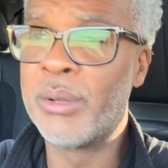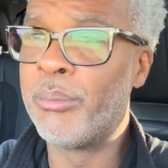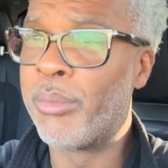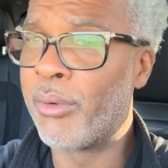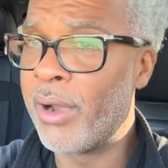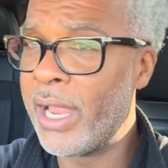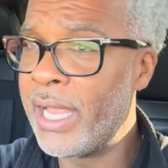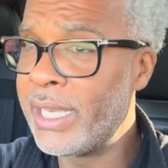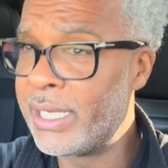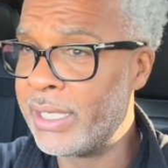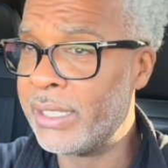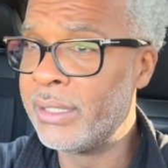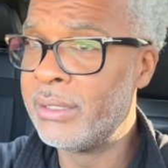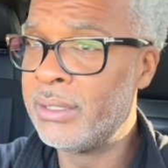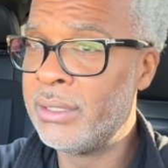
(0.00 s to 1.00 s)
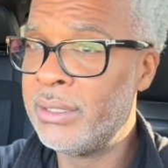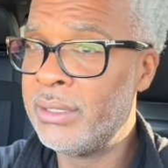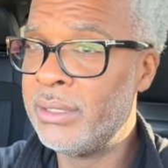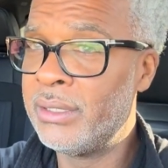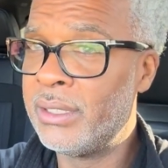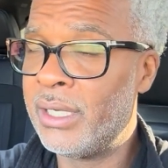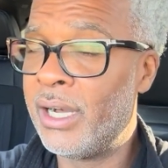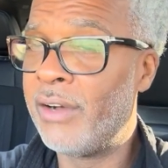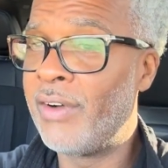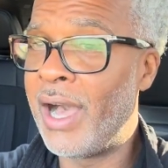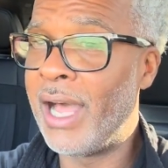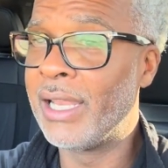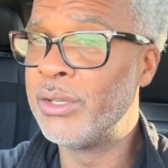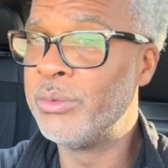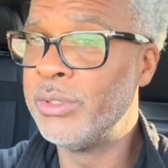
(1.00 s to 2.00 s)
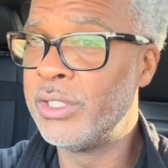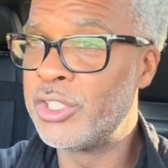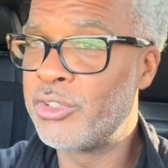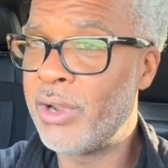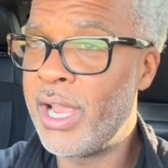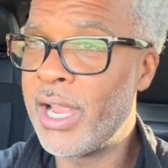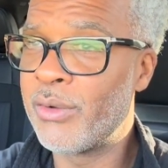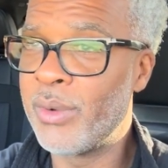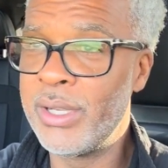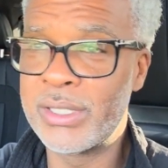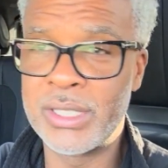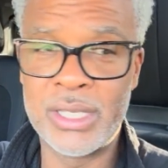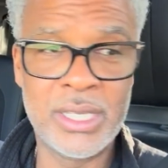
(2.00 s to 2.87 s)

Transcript: branding of Hollywood Drag Racing.